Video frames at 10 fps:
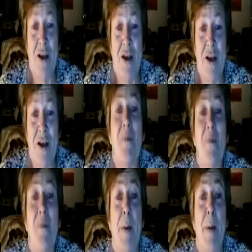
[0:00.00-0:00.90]
be be
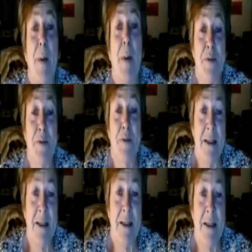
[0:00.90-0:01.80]
responsible for.
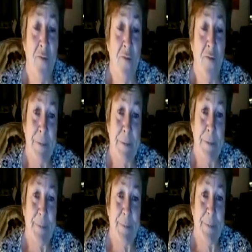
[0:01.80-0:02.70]

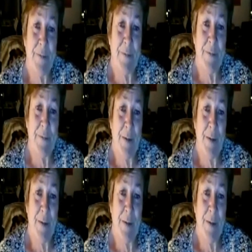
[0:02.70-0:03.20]
Because